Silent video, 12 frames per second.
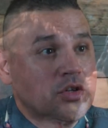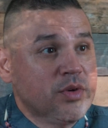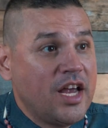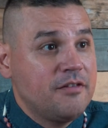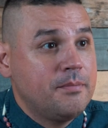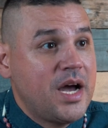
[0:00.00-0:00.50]
we
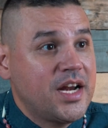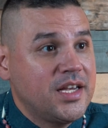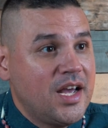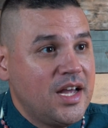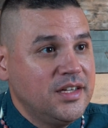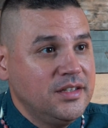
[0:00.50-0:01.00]
have
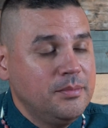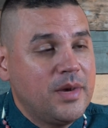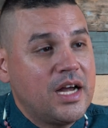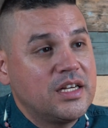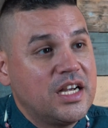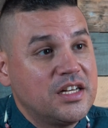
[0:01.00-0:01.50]
Mariana.
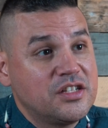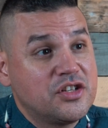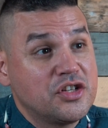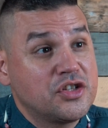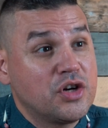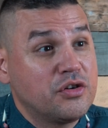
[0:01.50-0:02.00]
Mariana's
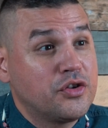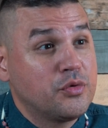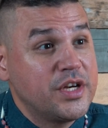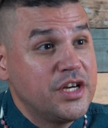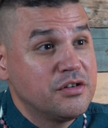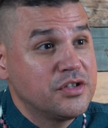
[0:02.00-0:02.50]
just turned
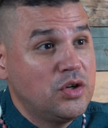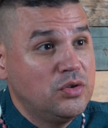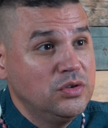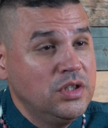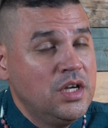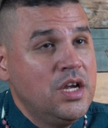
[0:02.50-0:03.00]
3 years
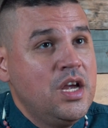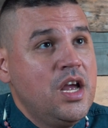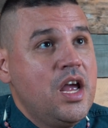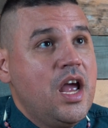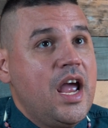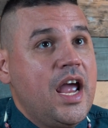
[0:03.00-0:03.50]
old,
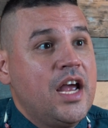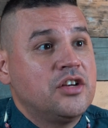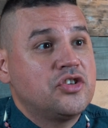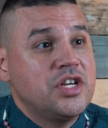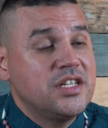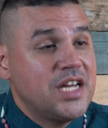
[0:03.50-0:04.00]
and
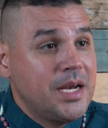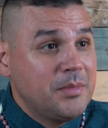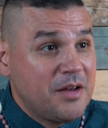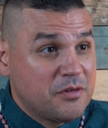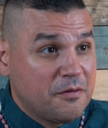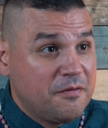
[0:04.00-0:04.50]
she's named
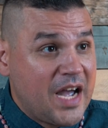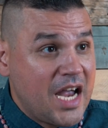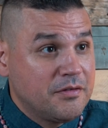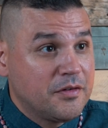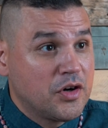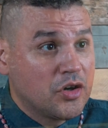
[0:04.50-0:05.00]
after 5 of her